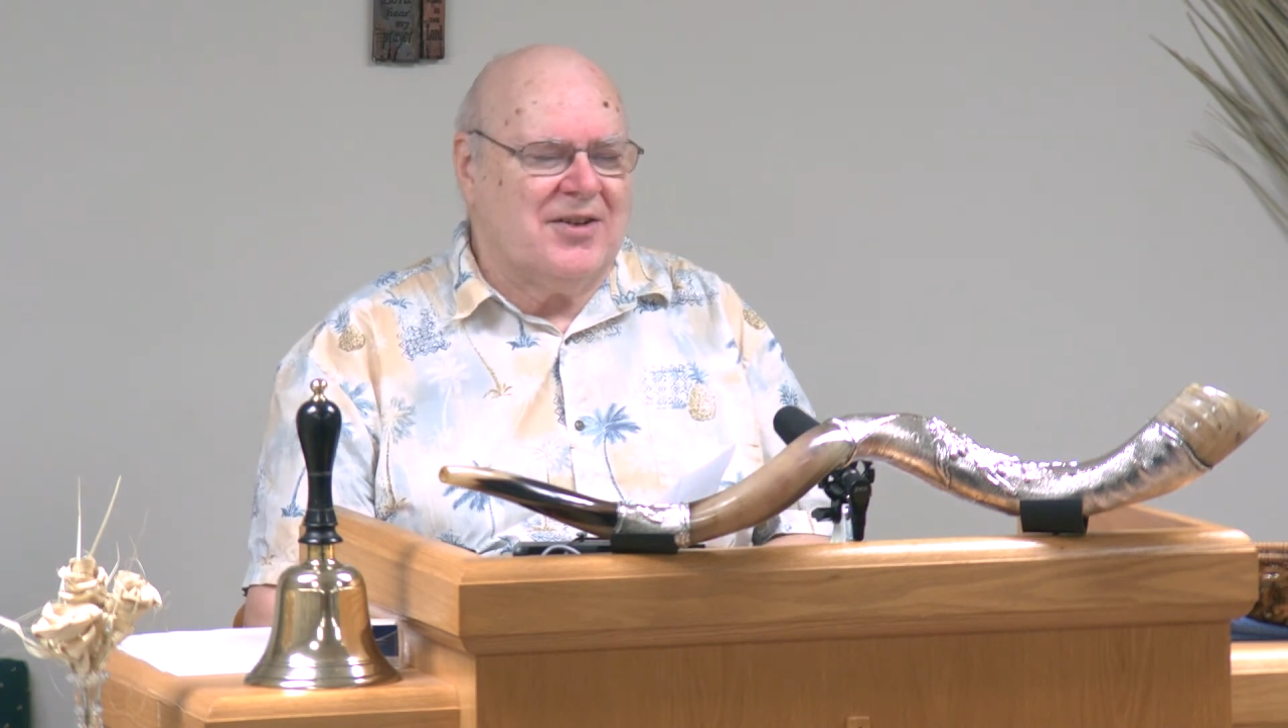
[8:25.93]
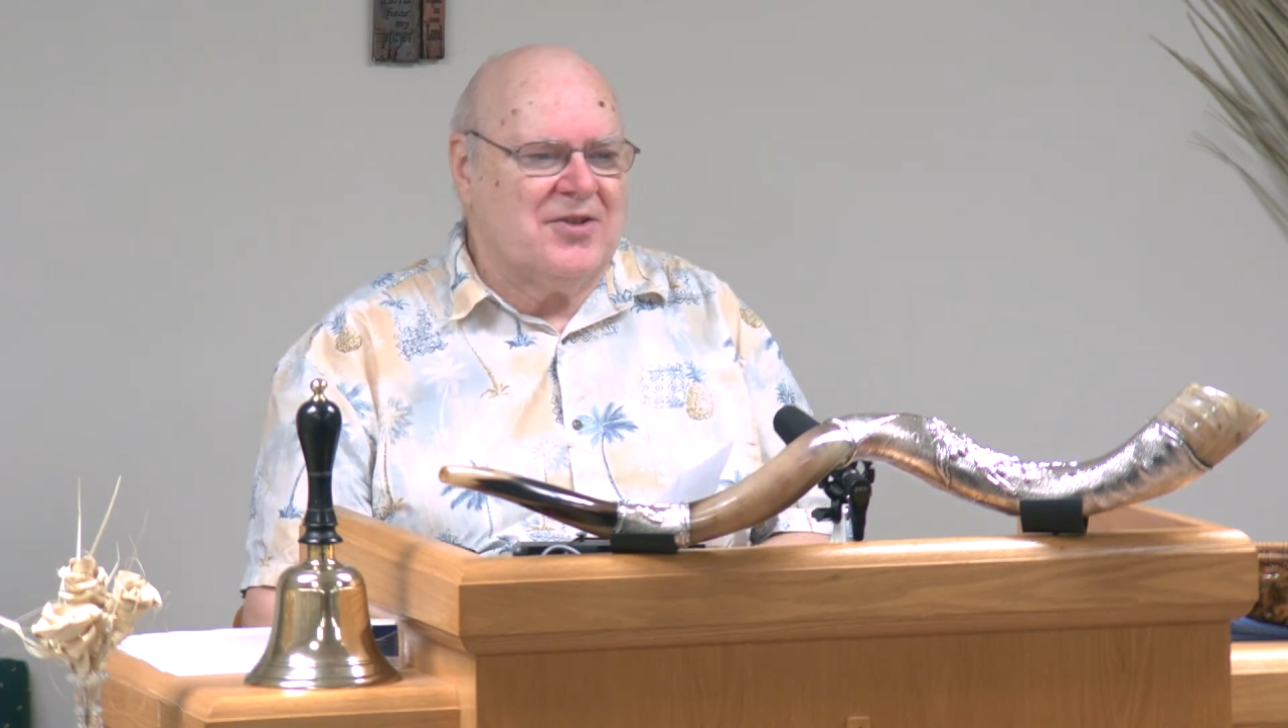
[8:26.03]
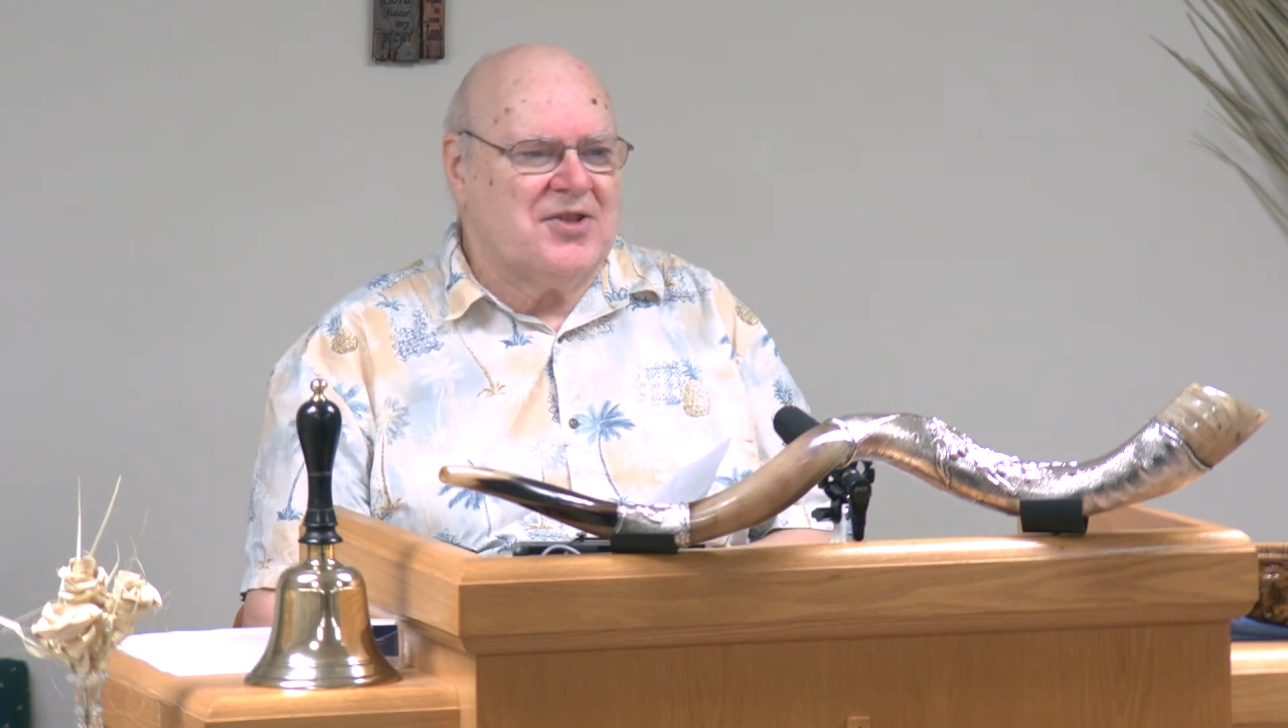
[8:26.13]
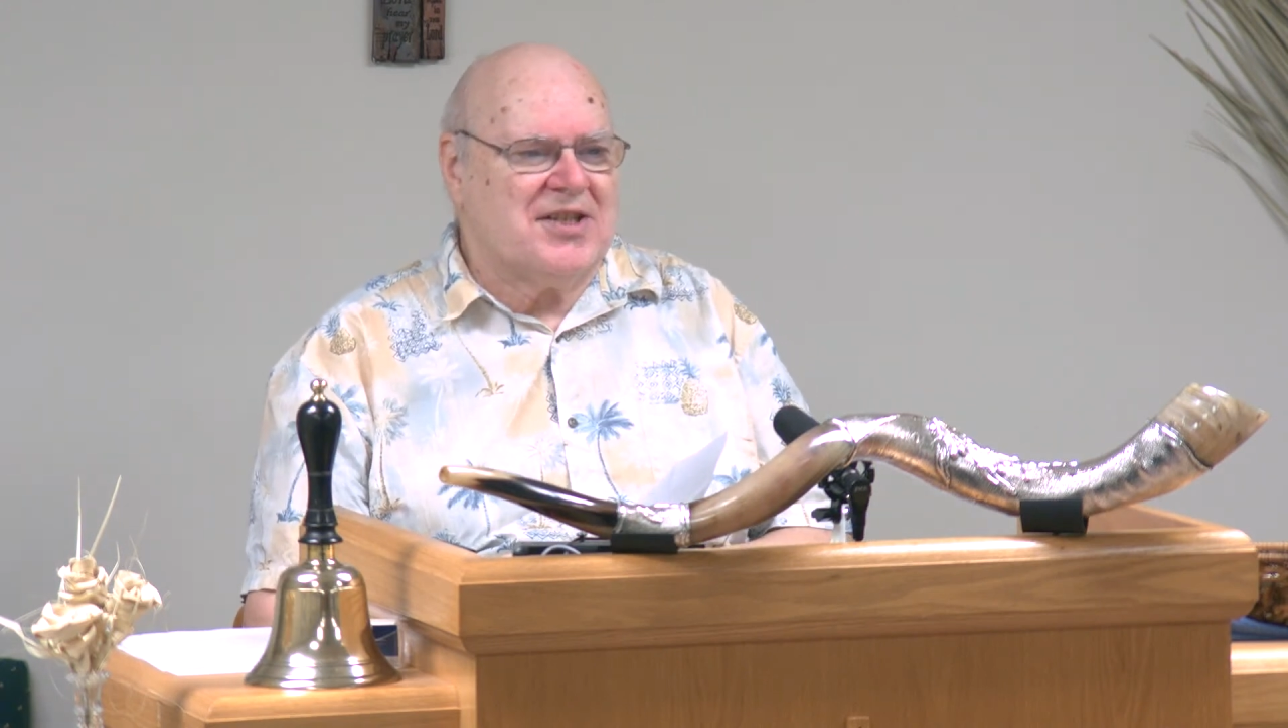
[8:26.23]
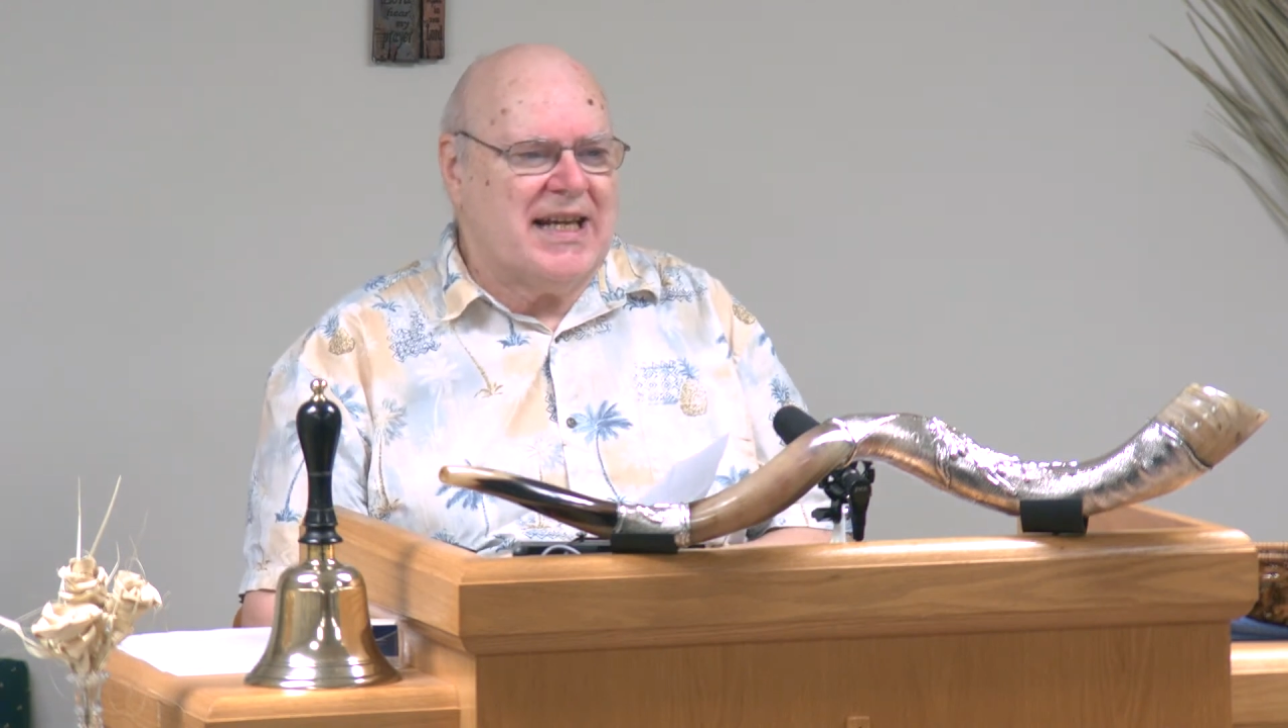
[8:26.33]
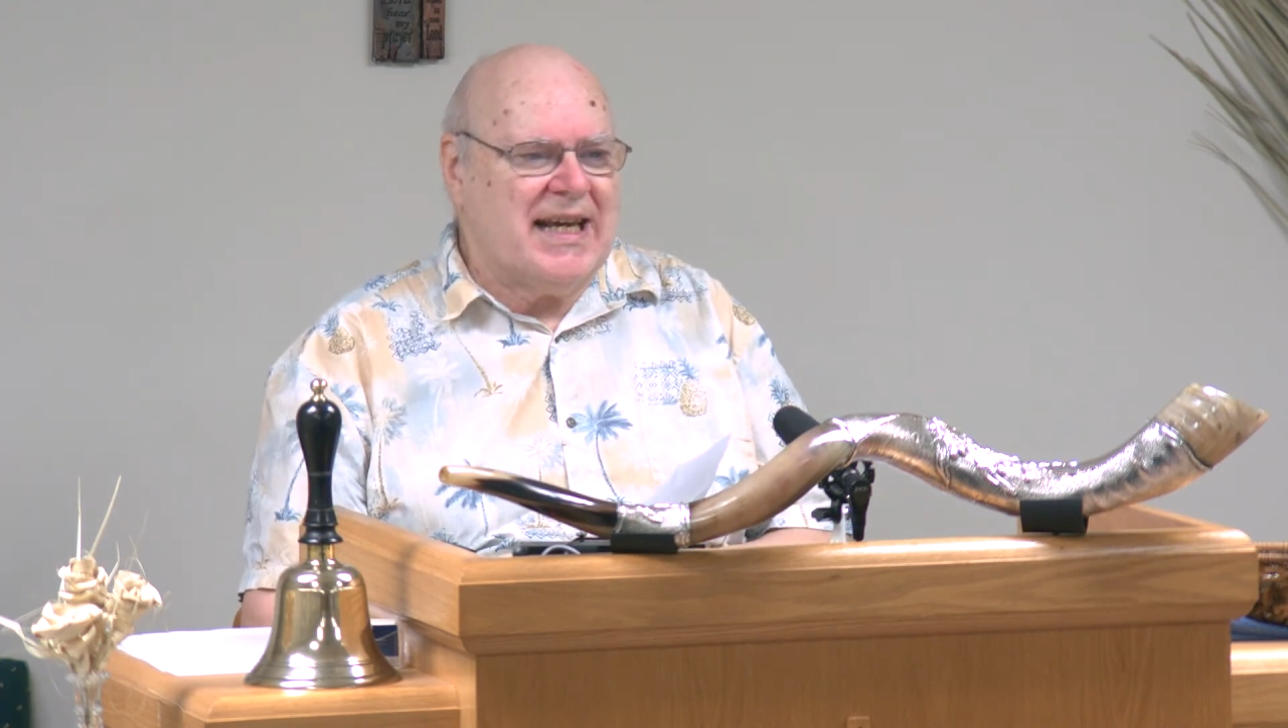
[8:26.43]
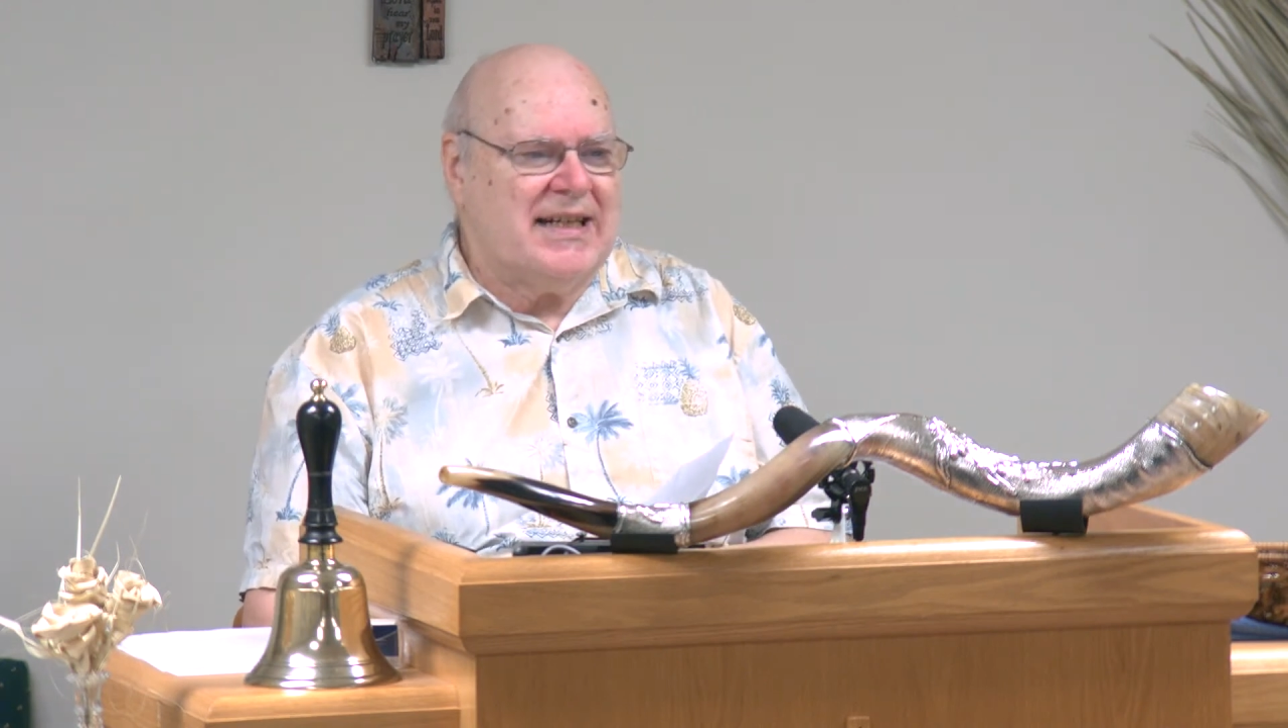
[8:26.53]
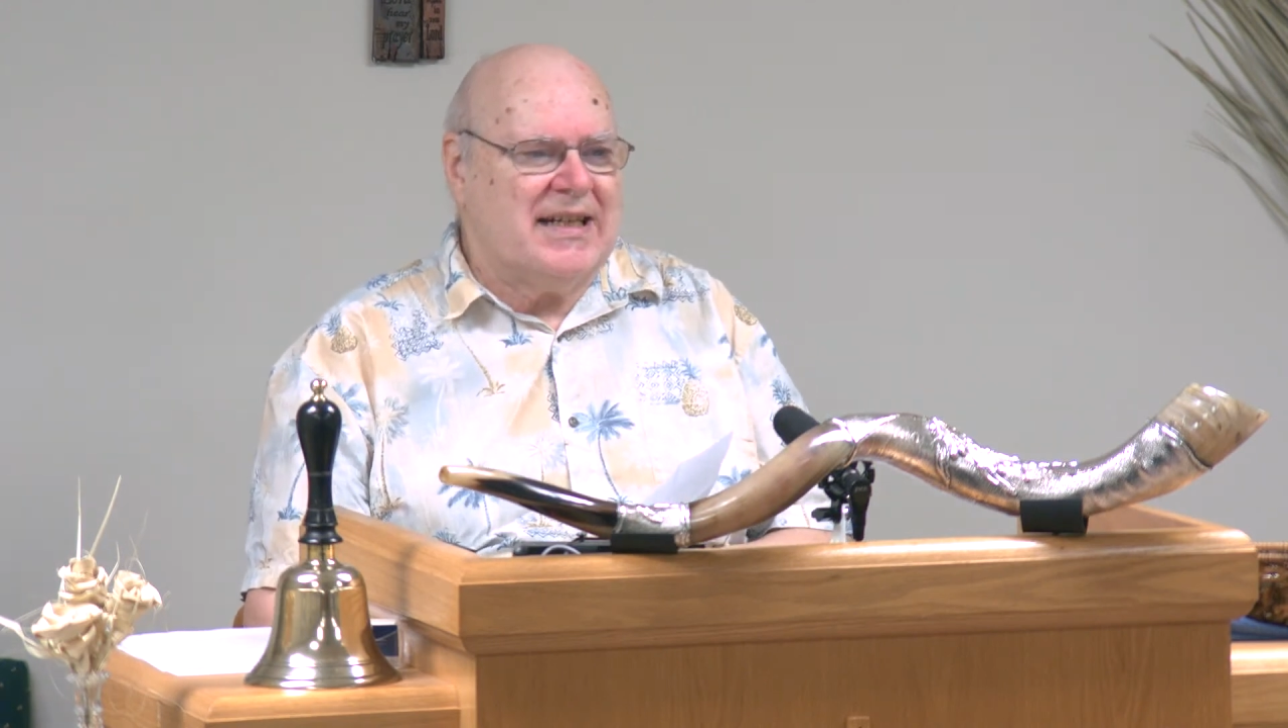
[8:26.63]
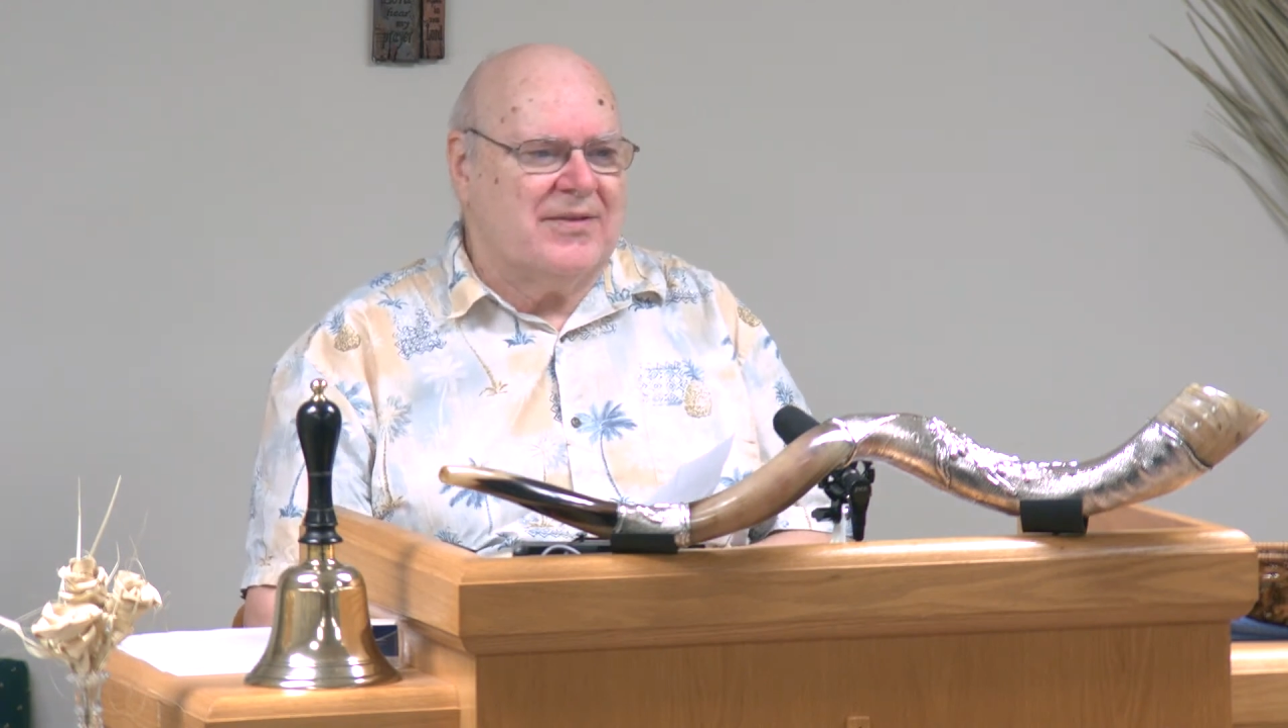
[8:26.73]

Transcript: understanding